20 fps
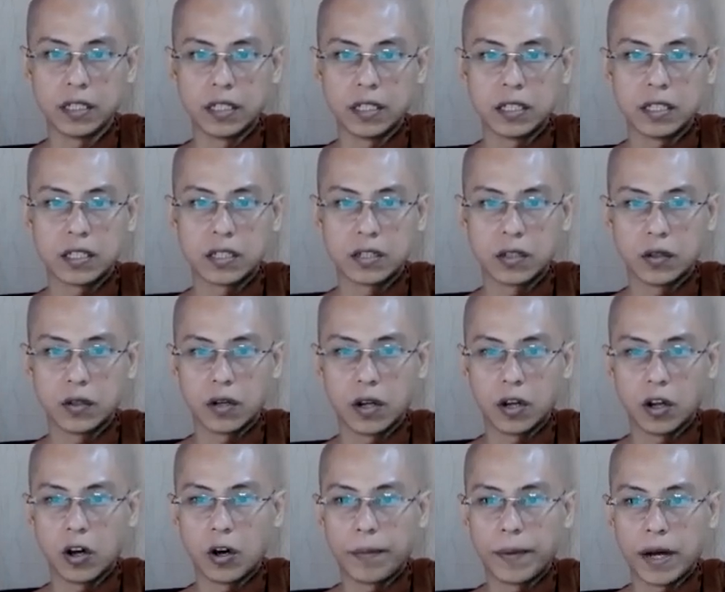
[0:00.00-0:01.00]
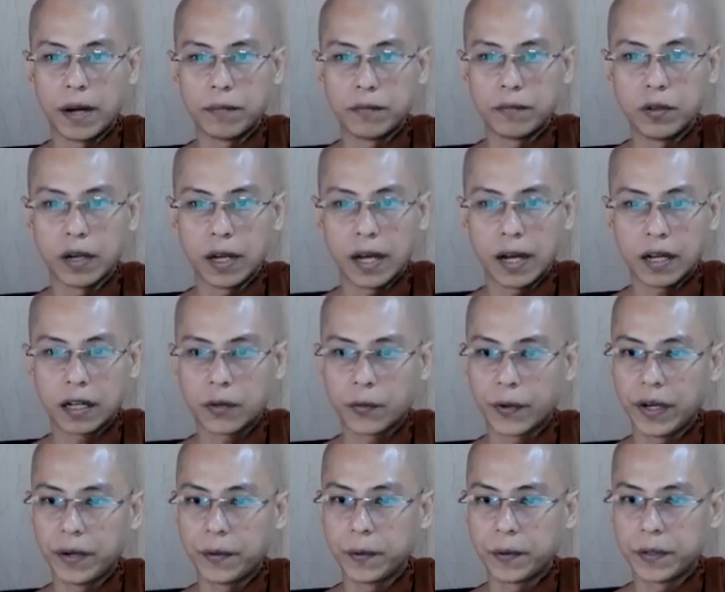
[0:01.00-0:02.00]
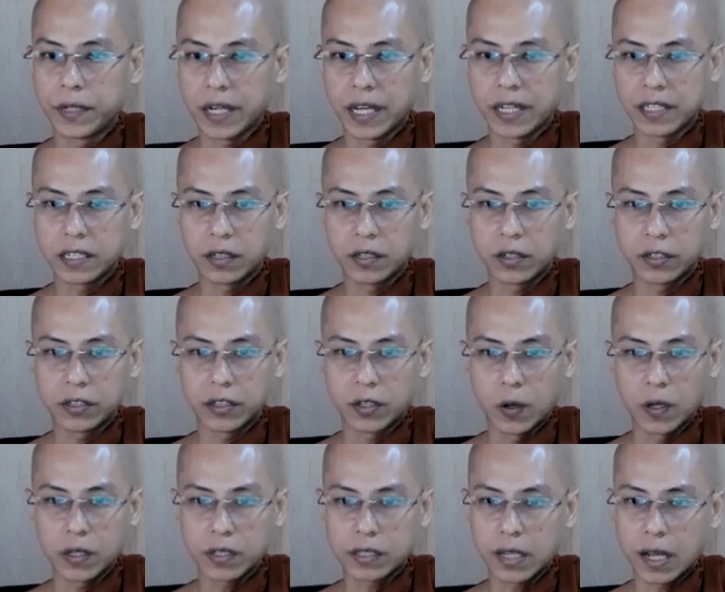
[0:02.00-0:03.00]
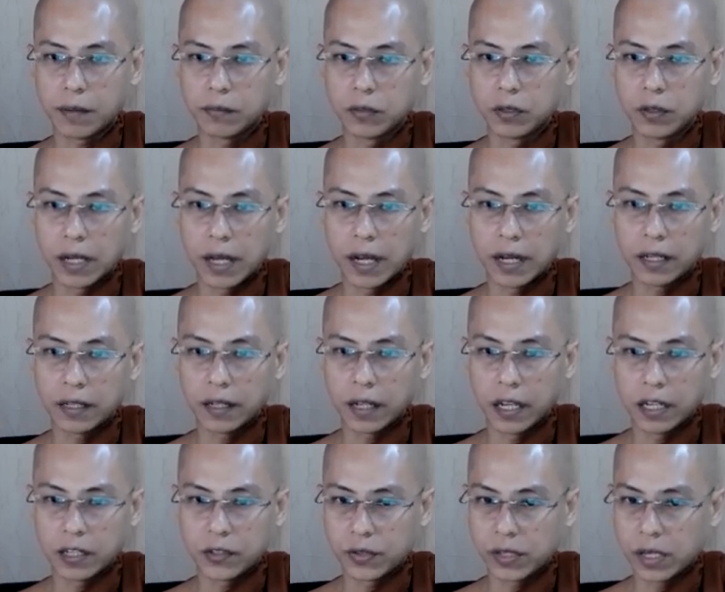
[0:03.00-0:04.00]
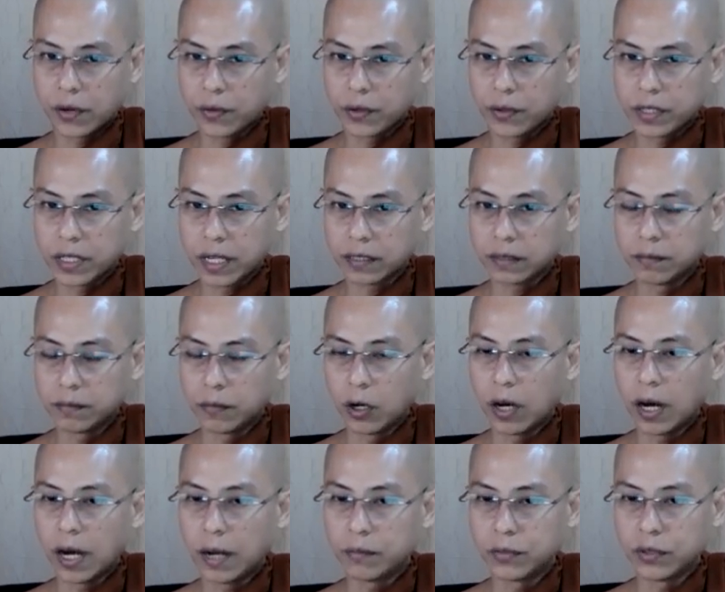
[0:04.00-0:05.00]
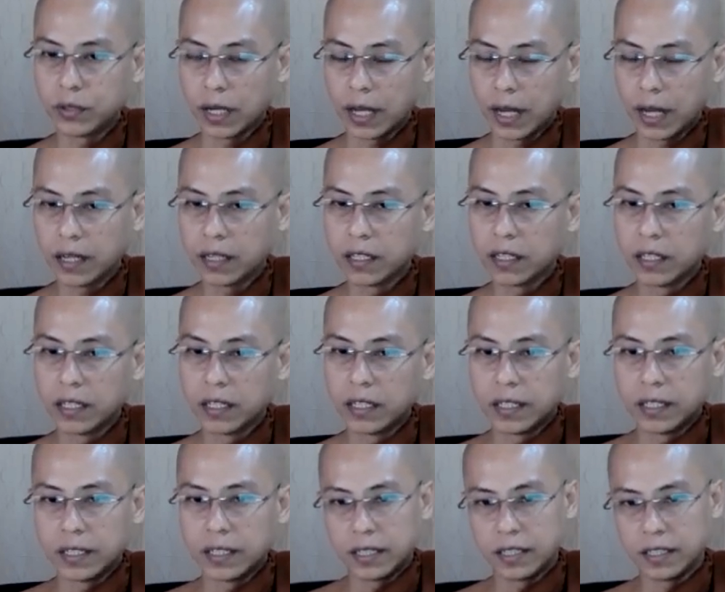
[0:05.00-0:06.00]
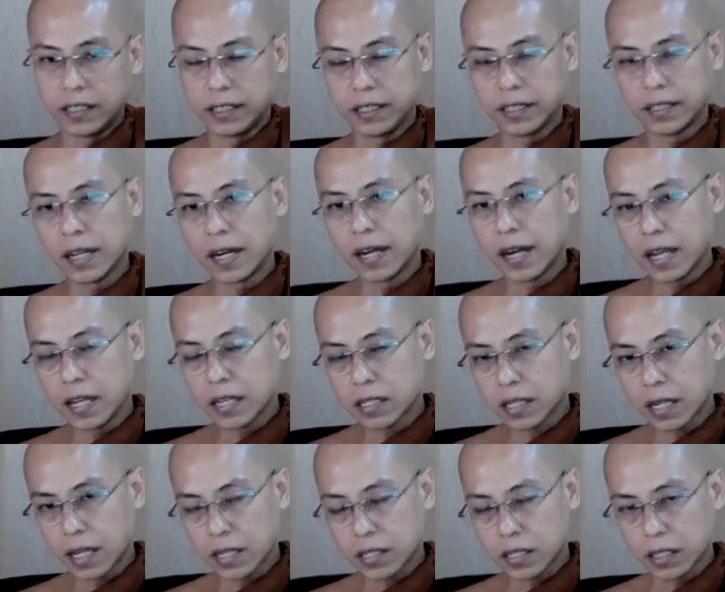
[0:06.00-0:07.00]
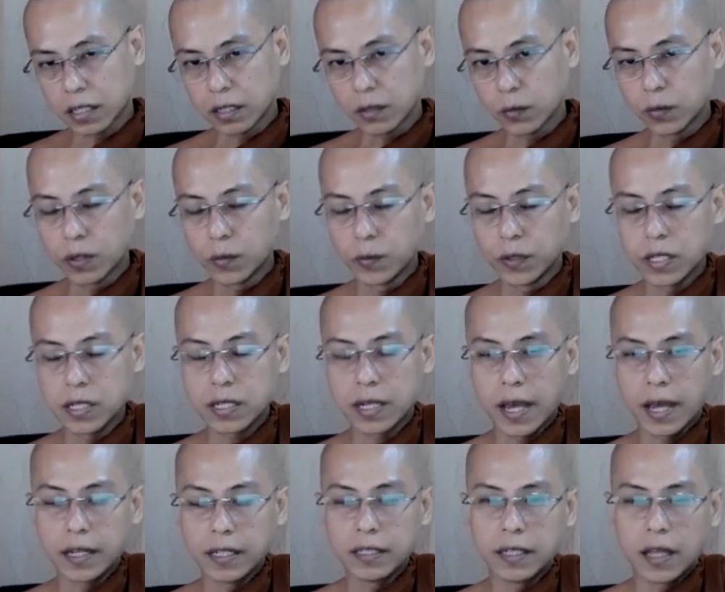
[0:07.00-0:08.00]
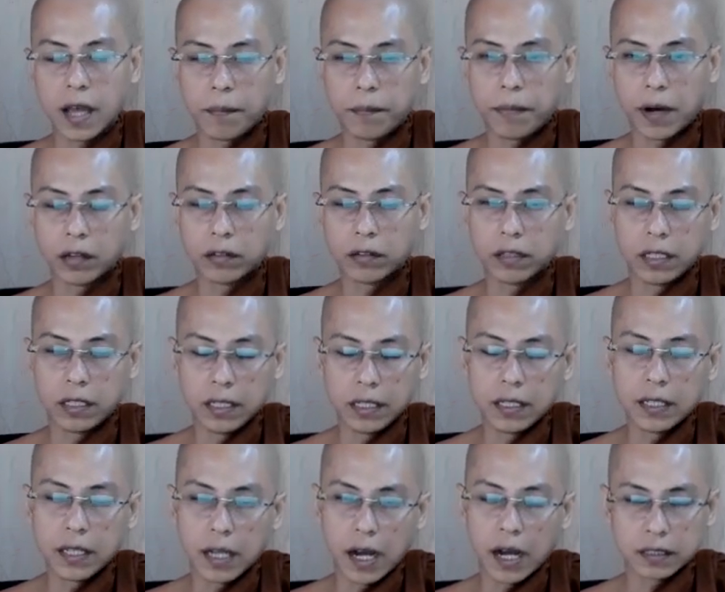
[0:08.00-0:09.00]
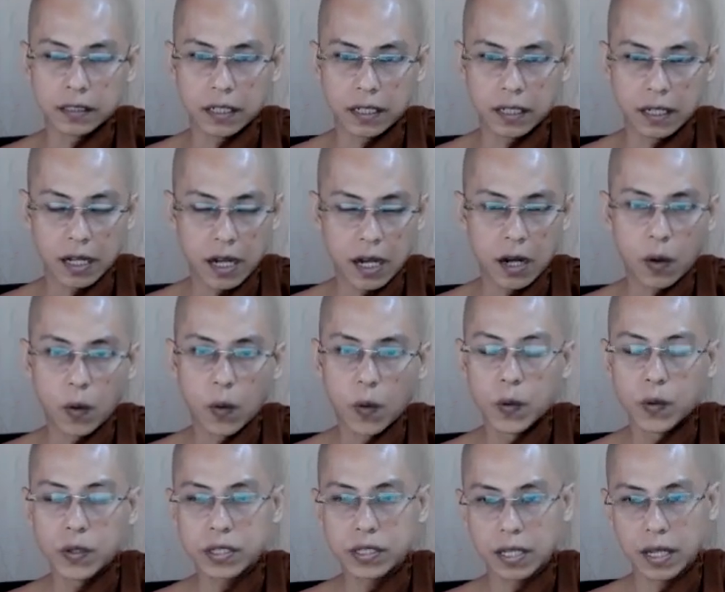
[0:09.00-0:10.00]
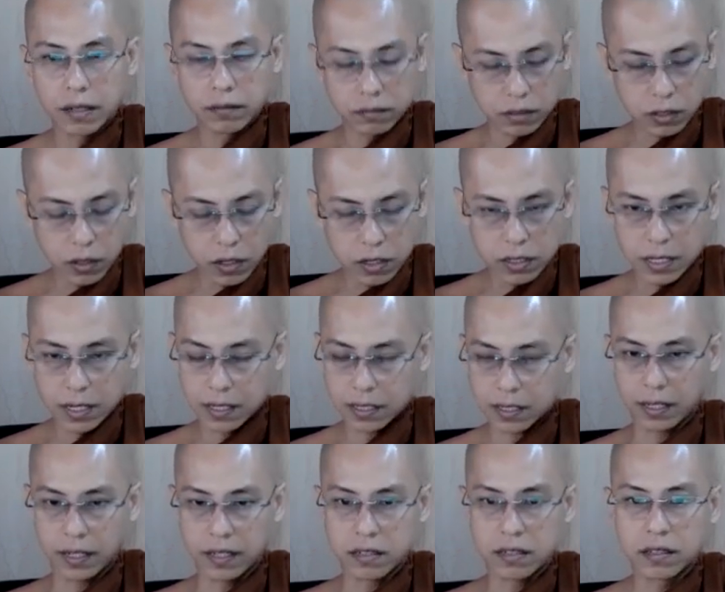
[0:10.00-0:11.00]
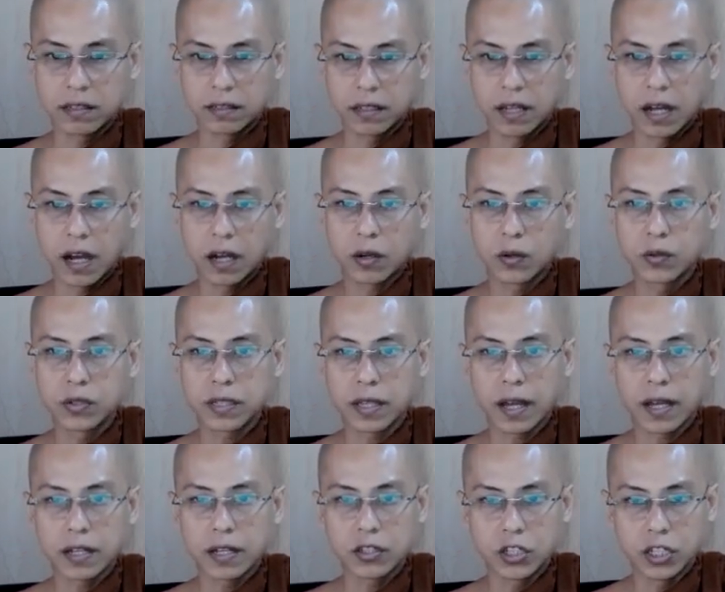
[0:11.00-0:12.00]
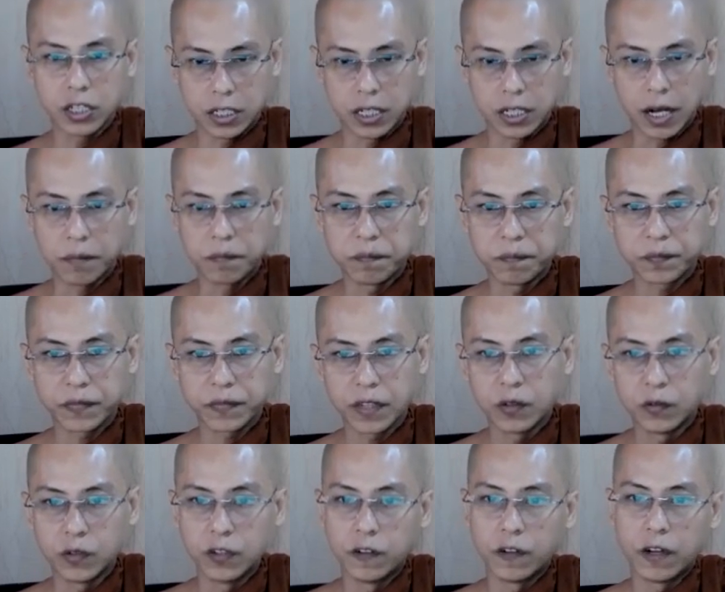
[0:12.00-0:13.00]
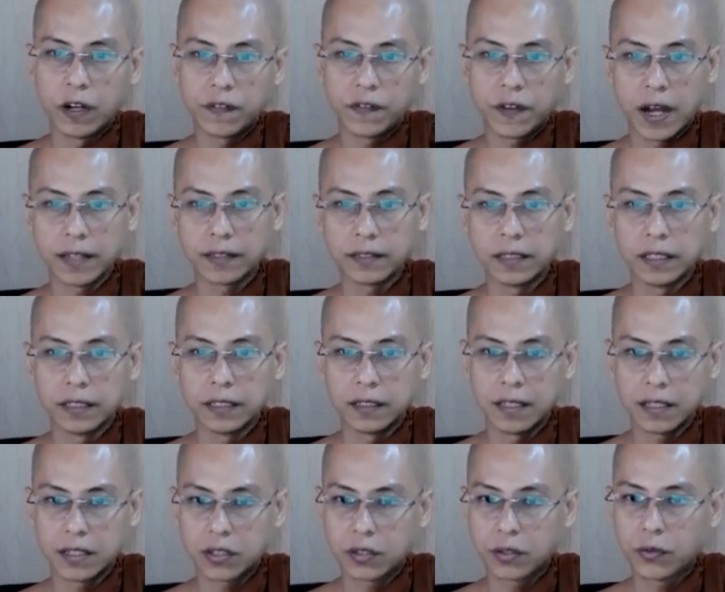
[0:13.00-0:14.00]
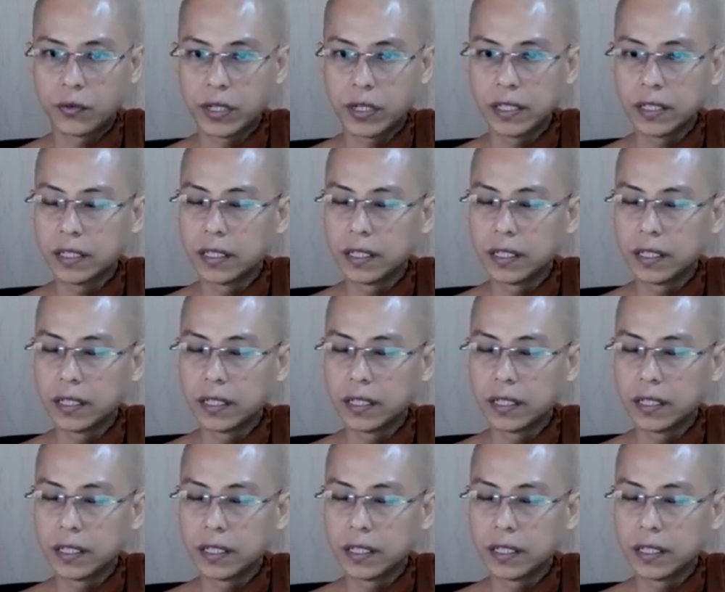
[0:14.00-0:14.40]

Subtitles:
So lobha mula, greed rooted, dosa mula, hatred rooted, moha mula. In the next lesson, when we study about the unwholesome consciousness, akusala chitta, we will find these three